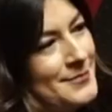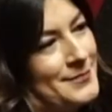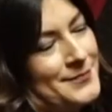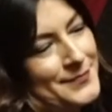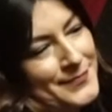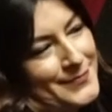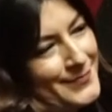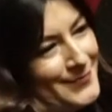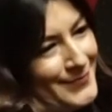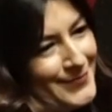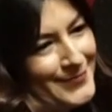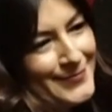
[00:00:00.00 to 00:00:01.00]

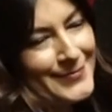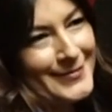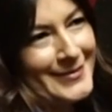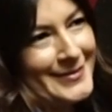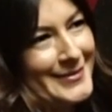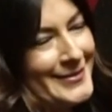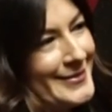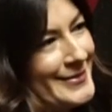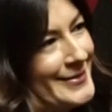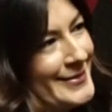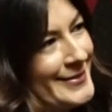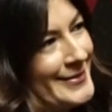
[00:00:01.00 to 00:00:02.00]

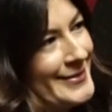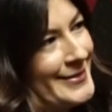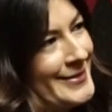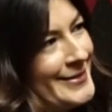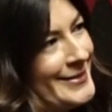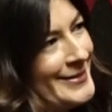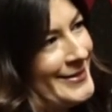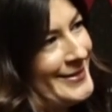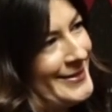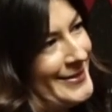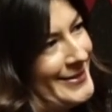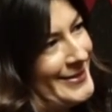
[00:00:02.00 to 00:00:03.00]

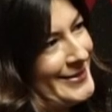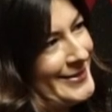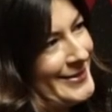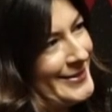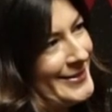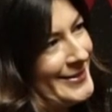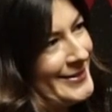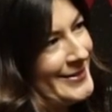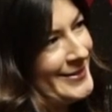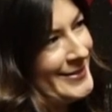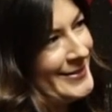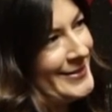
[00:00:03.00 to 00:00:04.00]

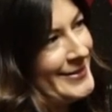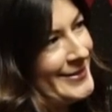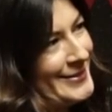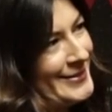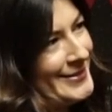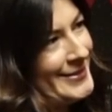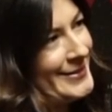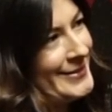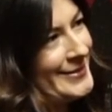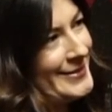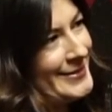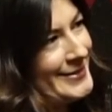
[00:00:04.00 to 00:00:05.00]

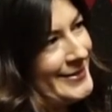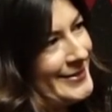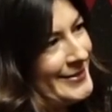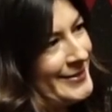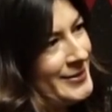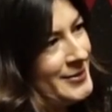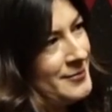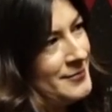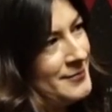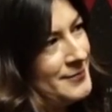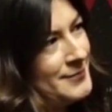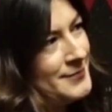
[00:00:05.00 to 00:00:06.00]

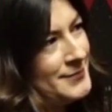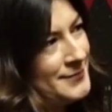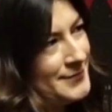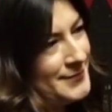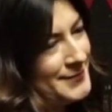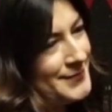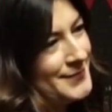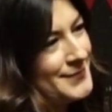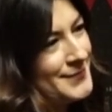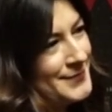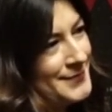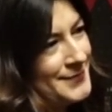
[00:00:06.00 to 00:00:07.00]

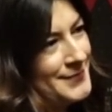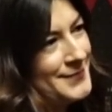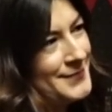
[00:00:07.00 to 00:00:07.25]
No words are spoken by the person on screen.